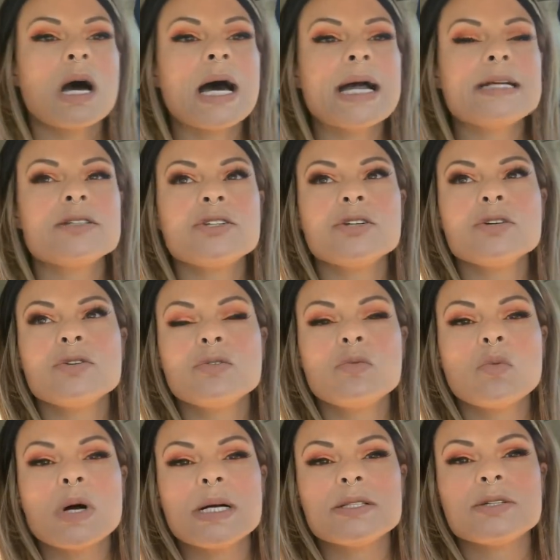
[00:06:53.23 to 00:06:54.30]
I do
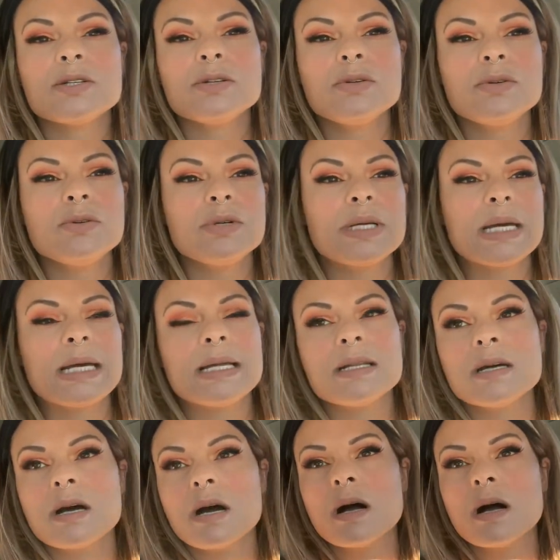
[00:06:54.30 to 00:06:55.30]
want to get...